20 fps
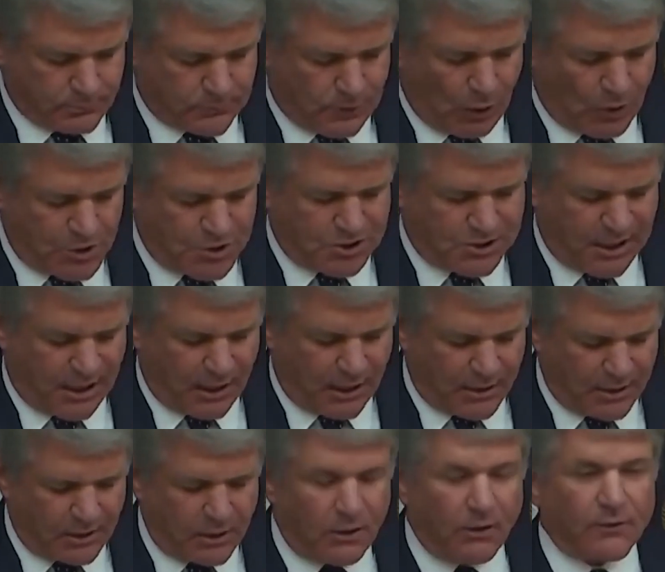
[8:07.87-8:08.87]
Our
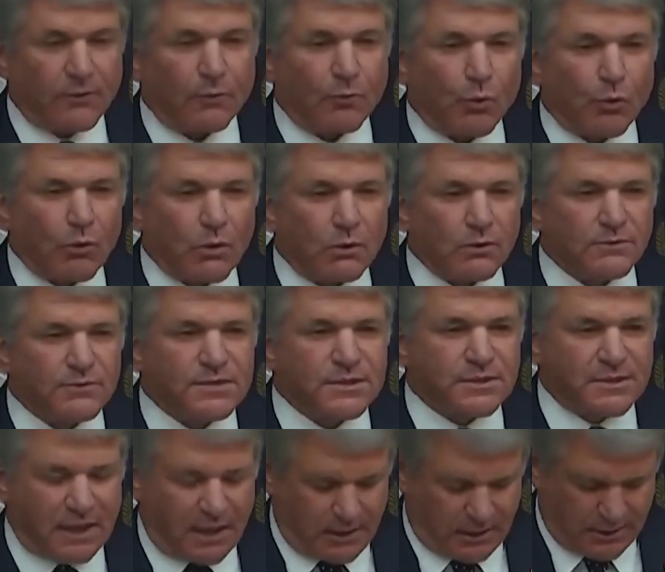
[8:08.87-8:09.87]
standing on the world
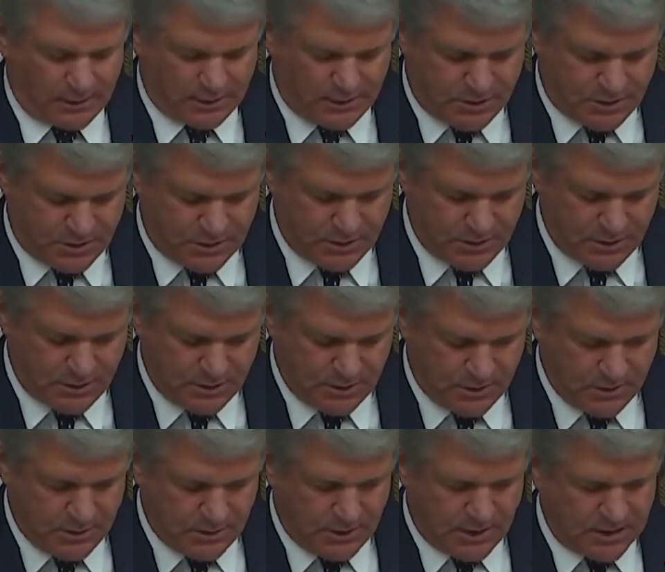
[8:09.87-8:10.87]
stage
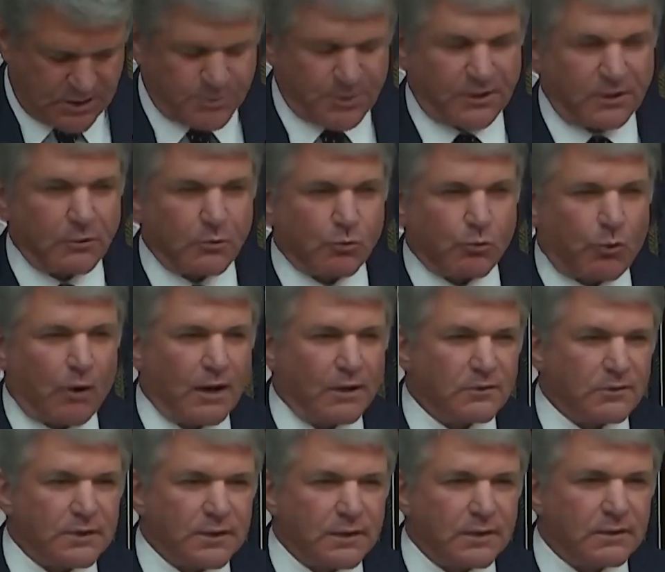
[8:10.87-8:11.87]
has been
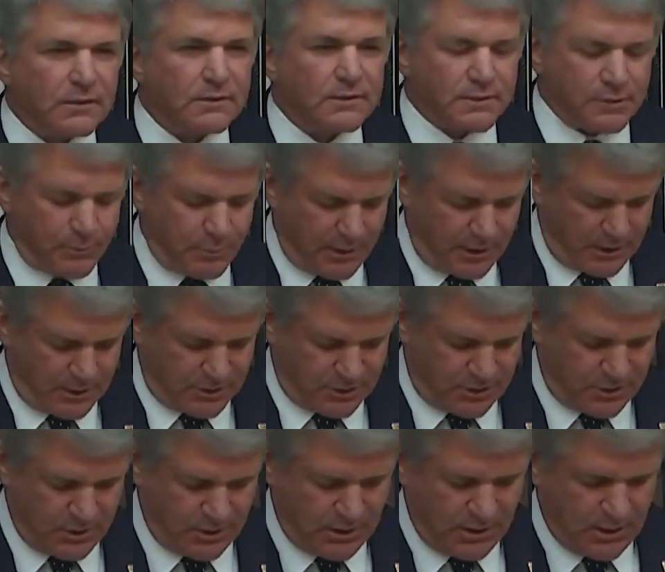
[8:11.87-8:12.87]
greatly
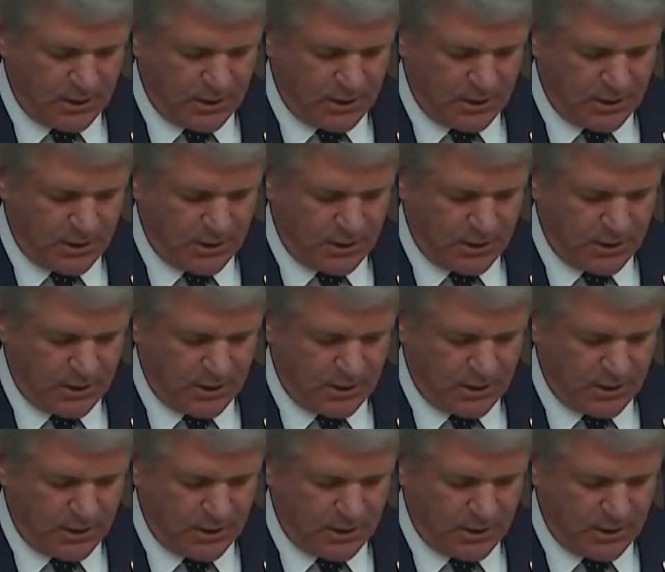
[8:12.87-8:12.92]
diminished.